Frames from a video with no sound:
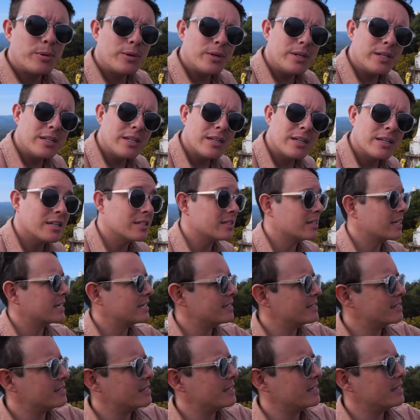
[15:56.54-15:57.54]
point, because I
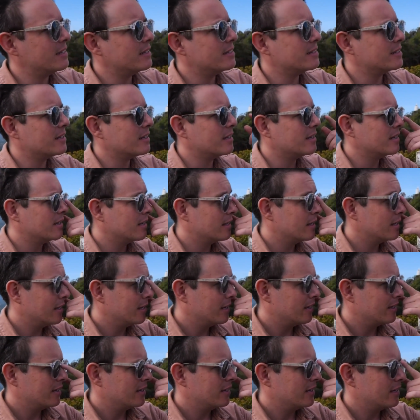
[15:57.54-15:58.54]
can see there's a
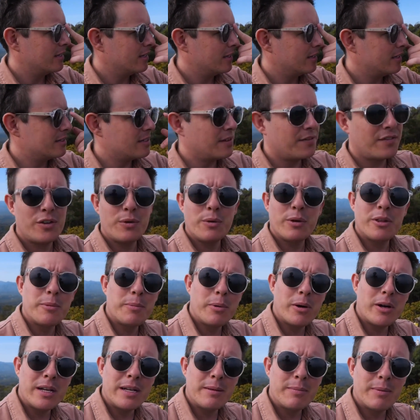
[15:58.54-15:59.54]
few other
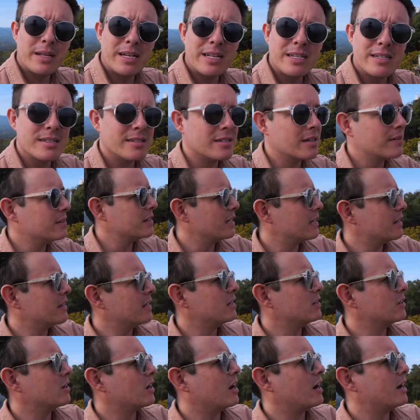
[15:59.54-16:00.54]
places there
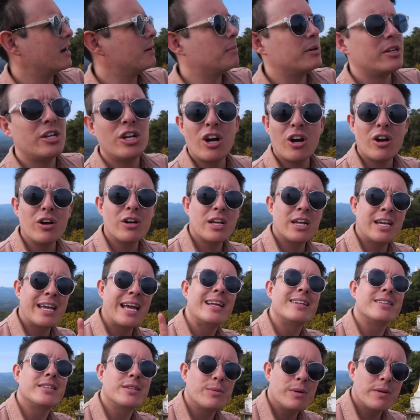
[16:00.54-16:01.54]
that look high, but you can't
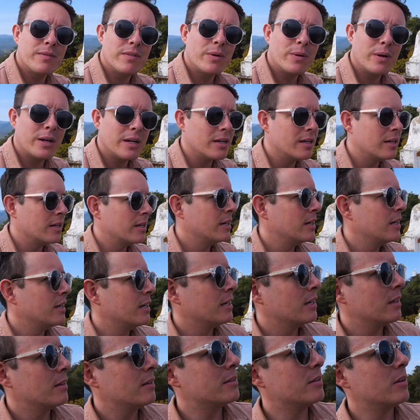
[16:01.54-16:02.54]
get to everywhere.
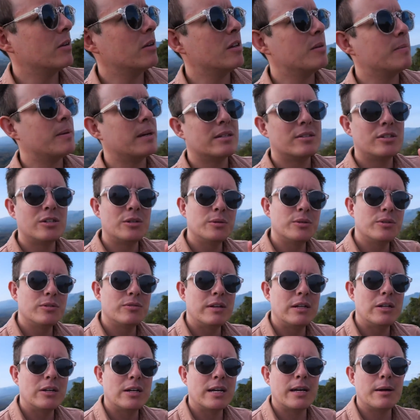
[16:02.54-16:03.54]
There's only about 2 or
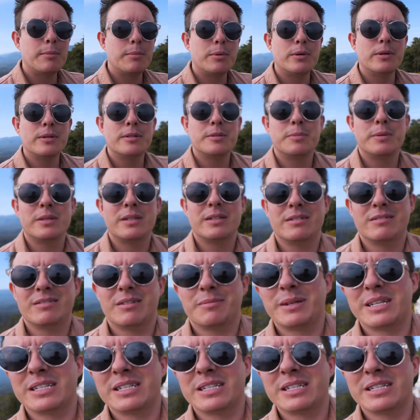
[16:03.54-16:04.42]
3 lookout points, but I